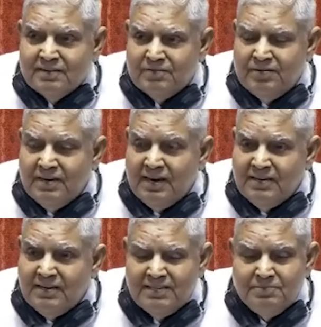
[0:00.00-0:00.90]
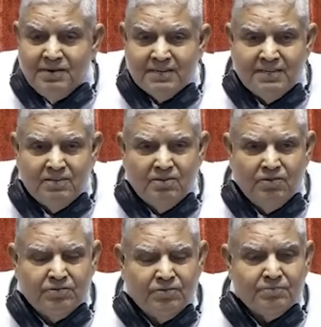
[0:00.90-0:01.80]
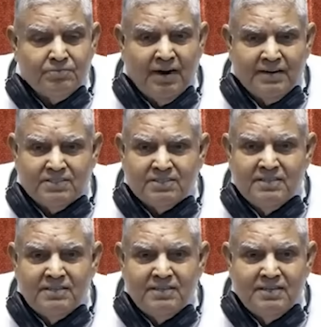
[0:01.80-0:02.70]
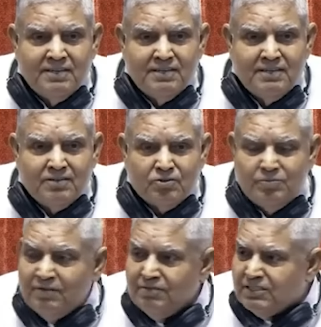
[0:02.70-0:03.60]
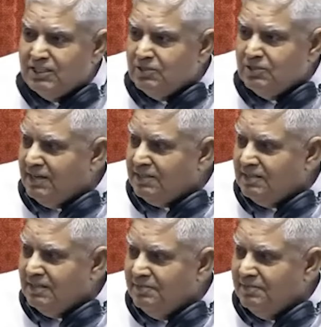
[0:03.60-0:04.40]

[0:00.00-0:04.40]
We are in the making of Bharat to be a Viksit Bharat.